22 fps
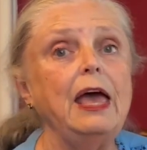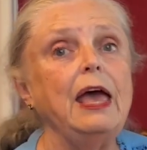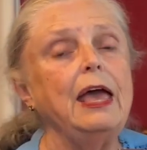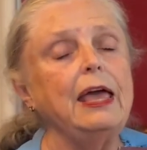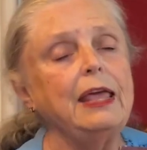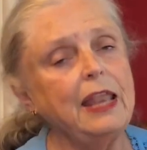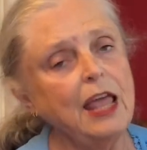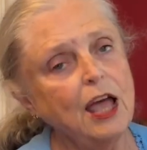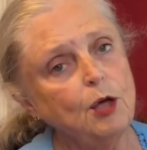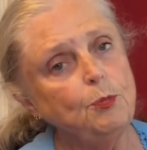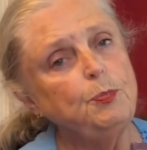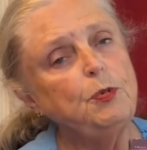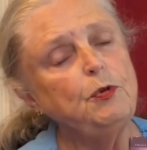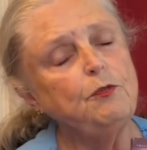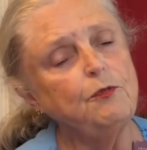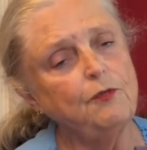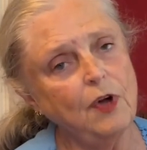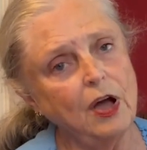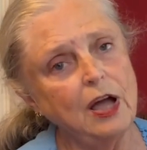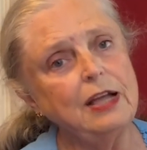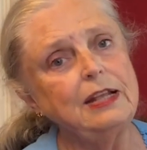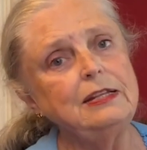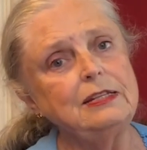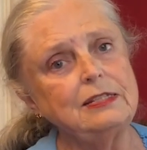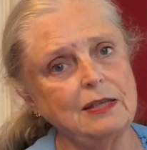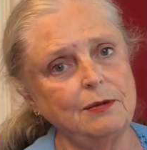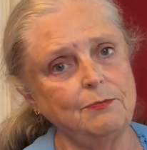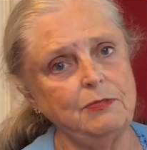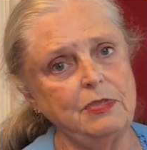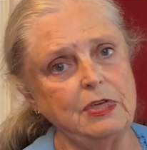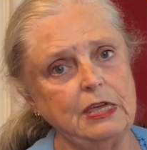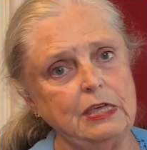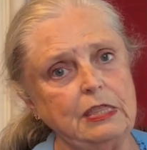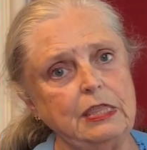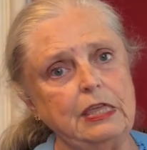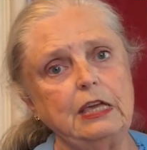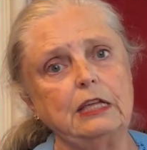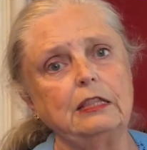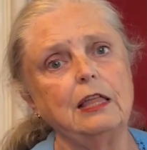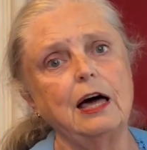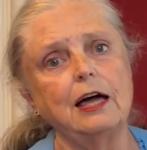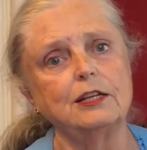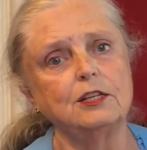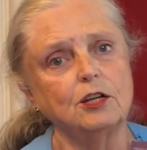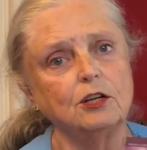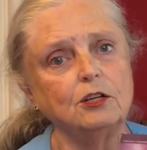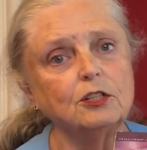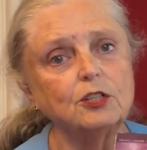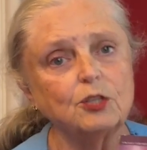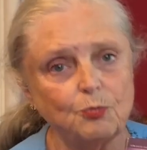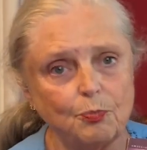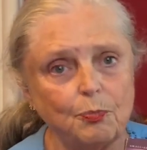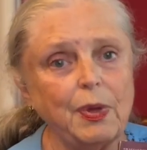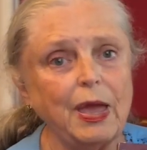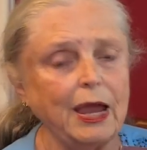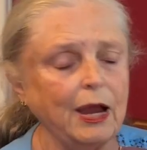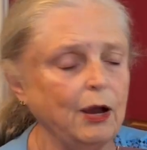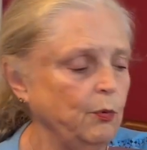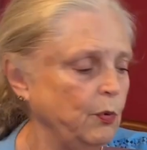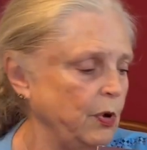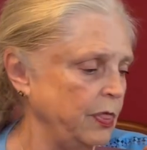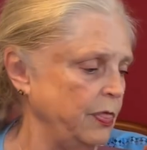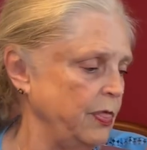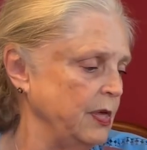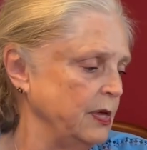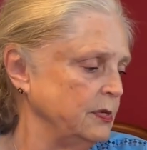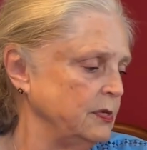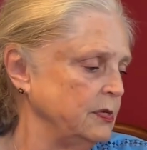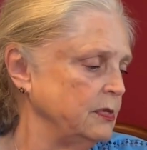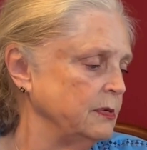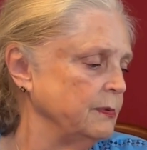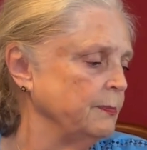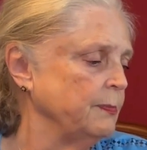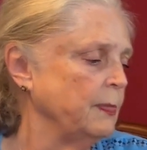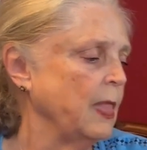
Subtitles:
and help you find something theological to pair with this.